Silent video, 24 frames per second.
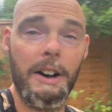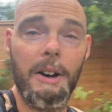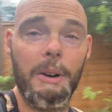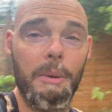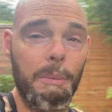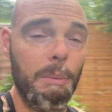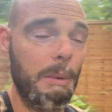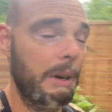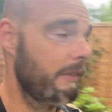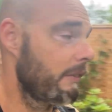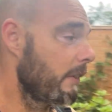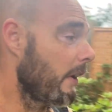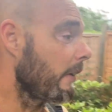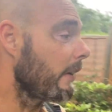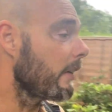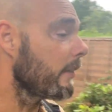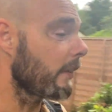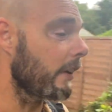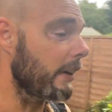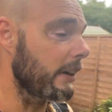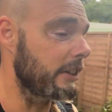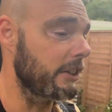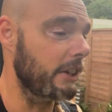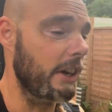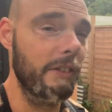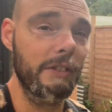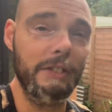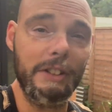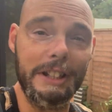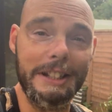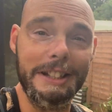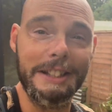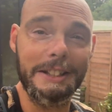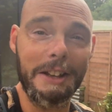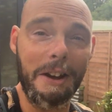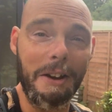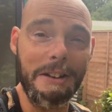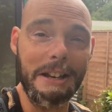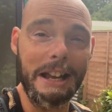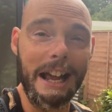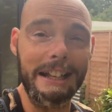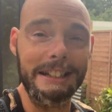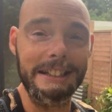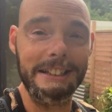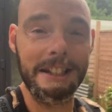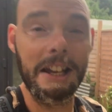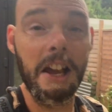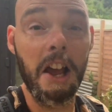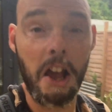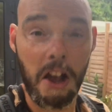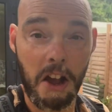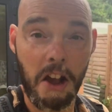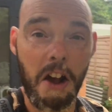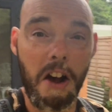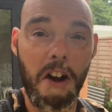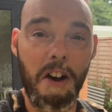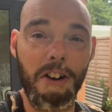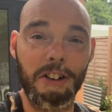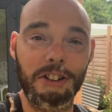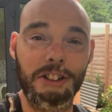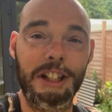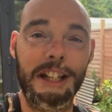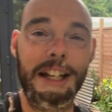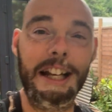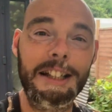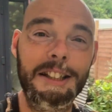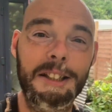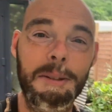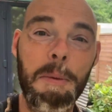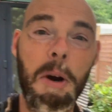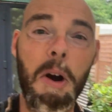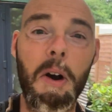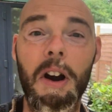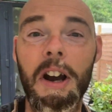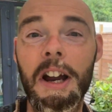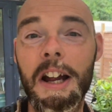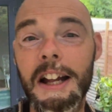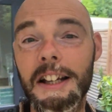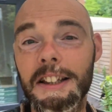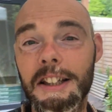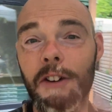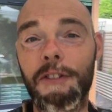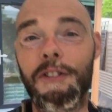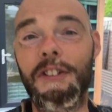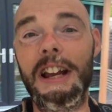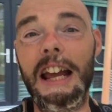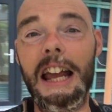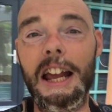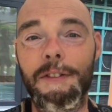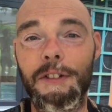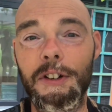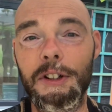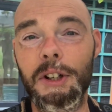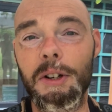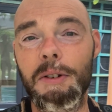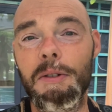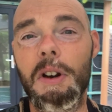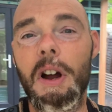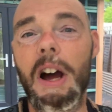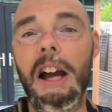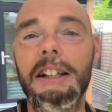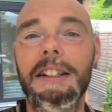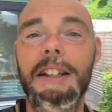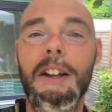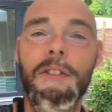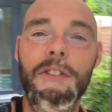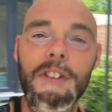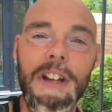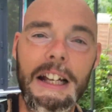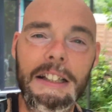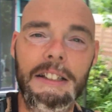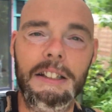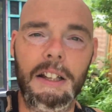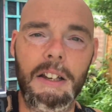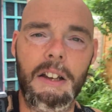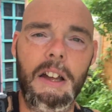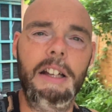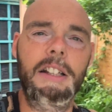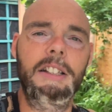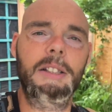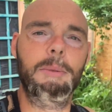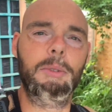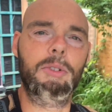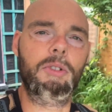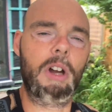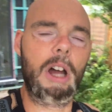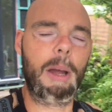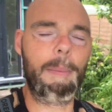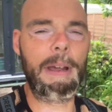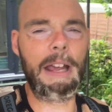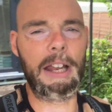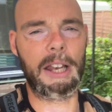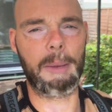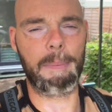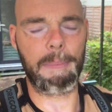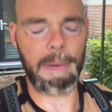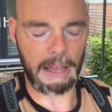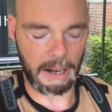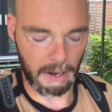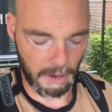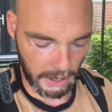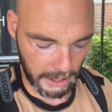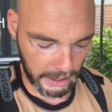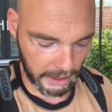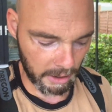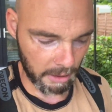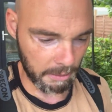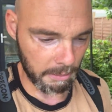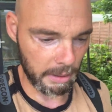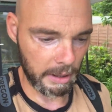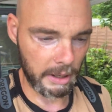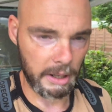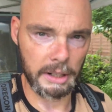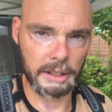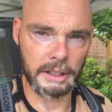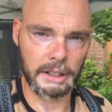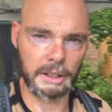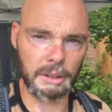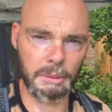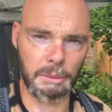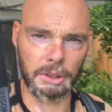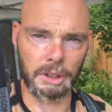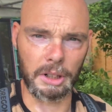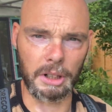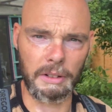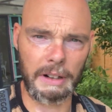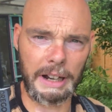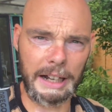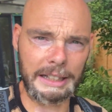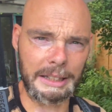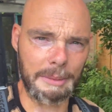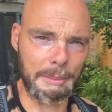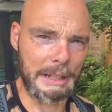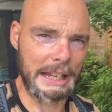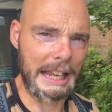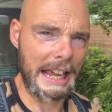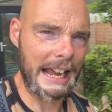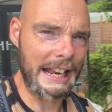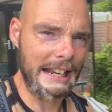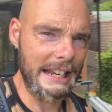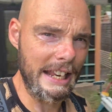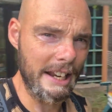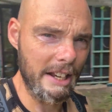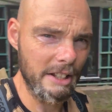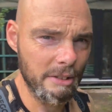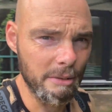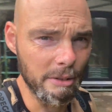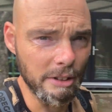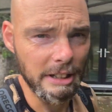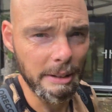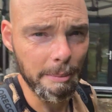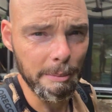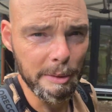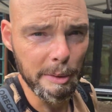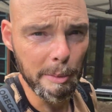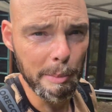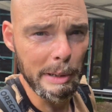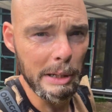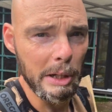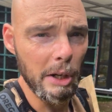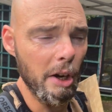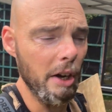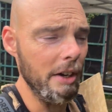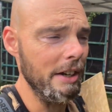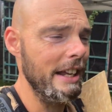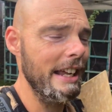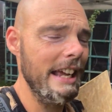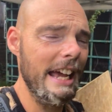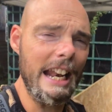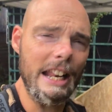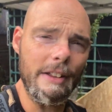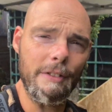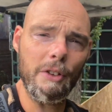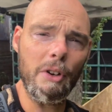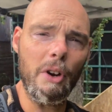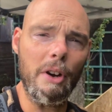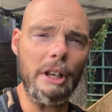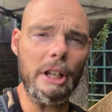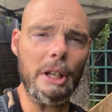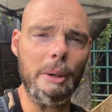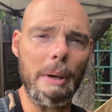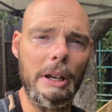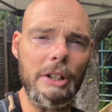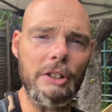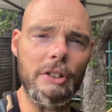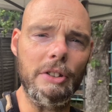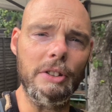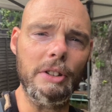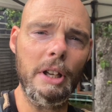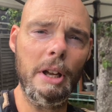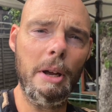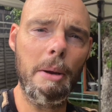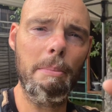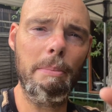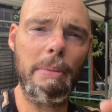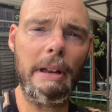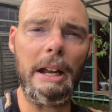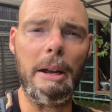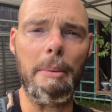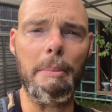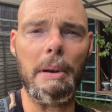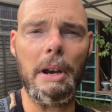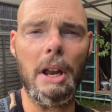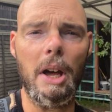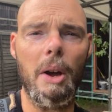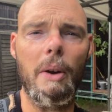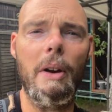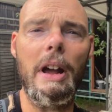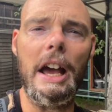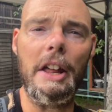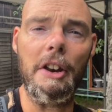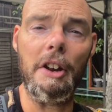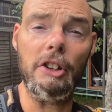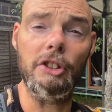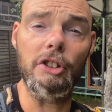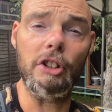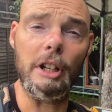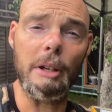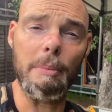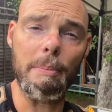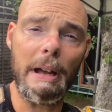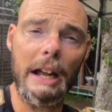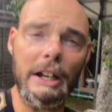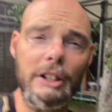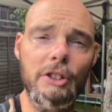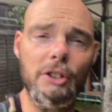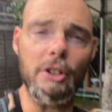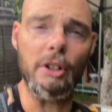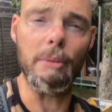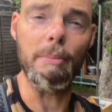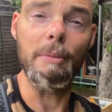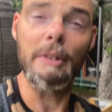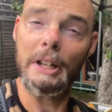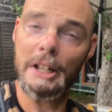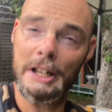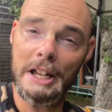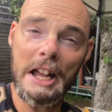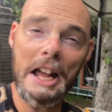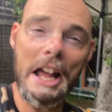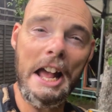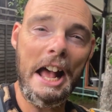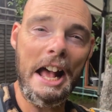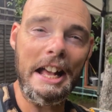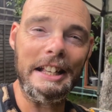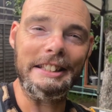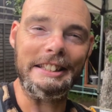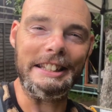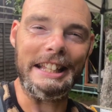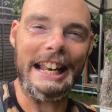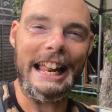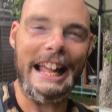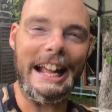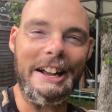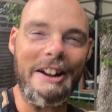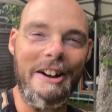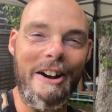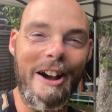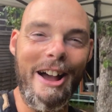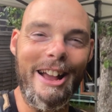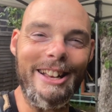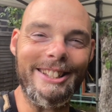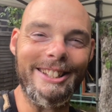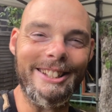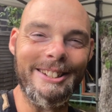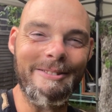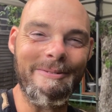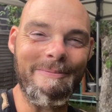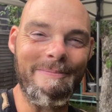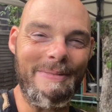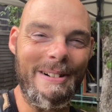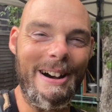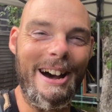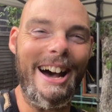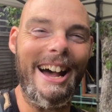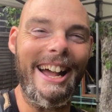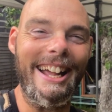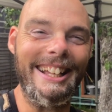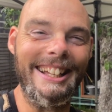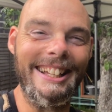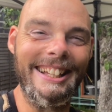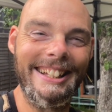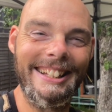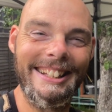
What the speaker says: We're very, very chuffy. So yes, I'll see you again tomorrow. Don't forget, if you do like, don't forget to like, subscribe, hit the bell icon, because there's always a crack to be had here. There's always something to be learned. And if you've got any questions, ping them below and I shall get back to you. See you later, guys. Bye.